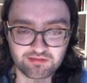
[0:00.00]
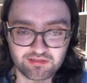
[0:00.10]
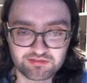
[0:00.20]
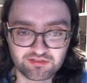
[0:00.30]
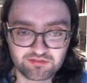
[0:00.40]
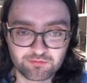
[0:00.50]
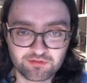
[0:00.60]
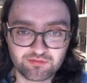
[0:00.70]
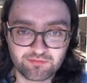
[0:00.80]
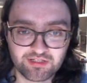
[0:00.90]
Just
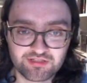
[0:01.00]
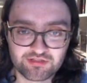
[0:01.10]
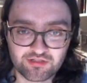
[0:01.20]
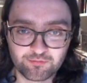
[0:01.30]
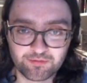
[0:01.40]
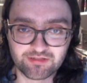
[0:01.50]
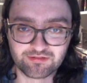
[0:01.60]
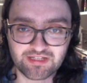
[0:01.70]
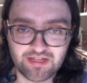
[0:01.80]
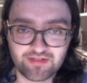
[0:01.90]
want to make sure we
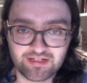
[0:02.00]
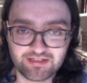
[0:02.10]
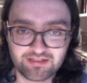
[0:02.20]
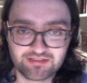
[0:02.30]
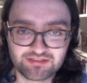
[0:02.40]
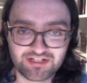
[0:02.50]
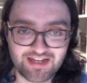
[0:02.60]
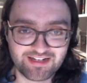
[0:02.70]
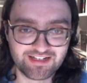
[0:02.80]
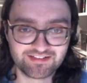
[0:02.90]
don't have any
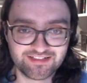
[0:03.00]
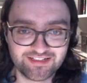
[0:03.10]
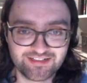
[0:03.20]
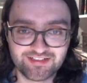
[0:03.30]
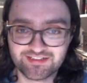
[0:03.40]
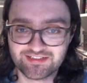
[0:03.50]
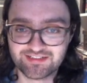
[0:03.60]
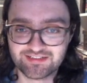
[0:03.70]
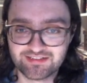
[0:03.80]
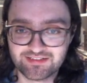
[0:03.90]
shenanigans here.
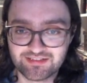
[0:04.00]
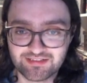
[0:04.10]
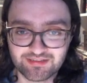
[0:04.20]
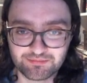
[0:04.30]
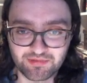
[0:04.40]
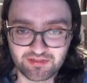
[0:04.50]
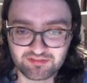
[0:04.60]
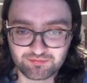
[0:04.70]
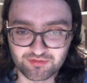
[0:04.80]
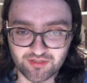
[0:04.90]
But
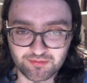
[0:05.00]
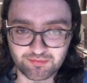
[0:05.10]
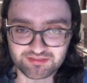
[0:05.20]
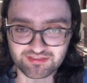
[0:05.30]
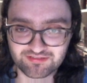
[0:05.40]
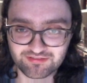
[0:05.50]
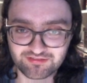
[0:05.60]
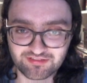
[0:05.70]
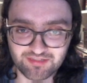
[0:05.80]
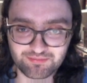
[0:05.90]
this probably just
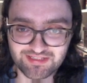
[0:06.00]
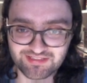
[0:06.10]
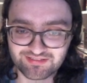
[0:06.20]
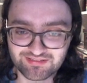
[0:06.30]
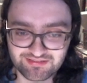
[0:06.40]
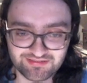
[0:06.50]
loses a piece.